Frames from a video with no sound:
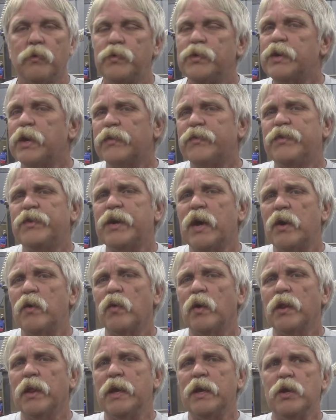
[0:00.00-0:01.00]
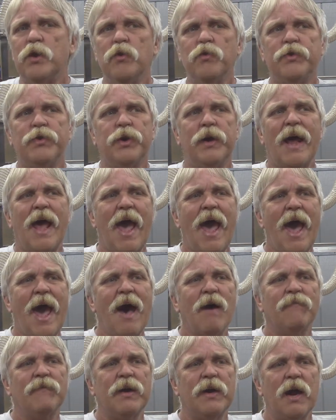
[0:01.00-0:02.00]
So, just generally, you should
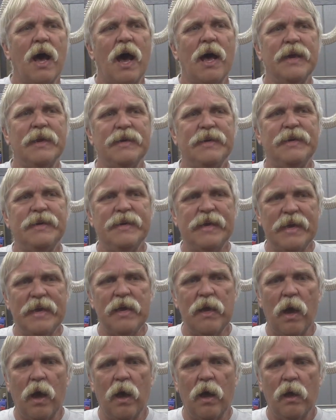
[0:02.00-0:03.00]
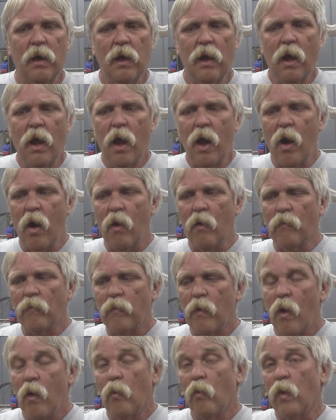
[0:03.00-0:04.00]
have an idea
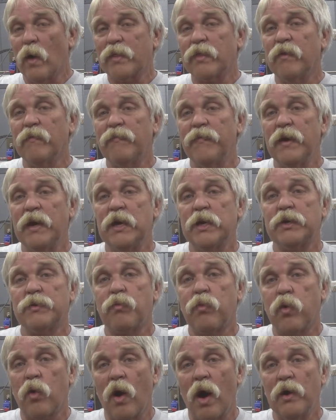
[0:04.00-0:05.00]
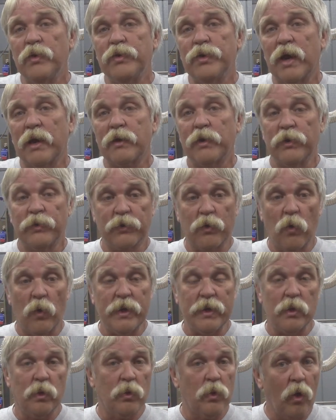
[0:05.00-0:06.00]
of what the finished project is
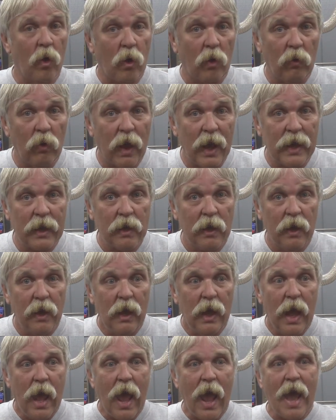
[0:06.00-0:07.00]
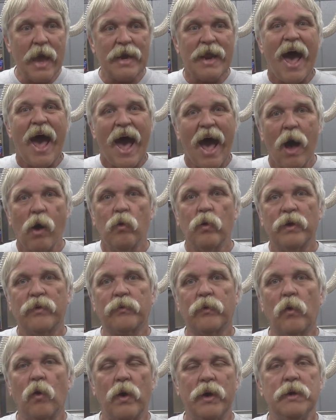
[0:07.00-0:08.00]
going to look like and how
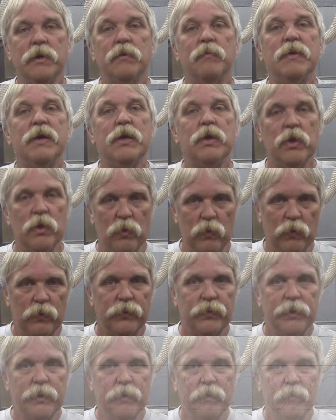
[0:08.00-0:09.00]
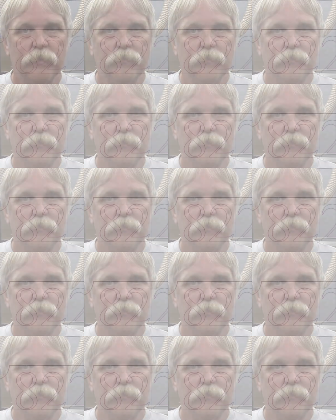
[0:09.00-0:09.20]
it's going to be used.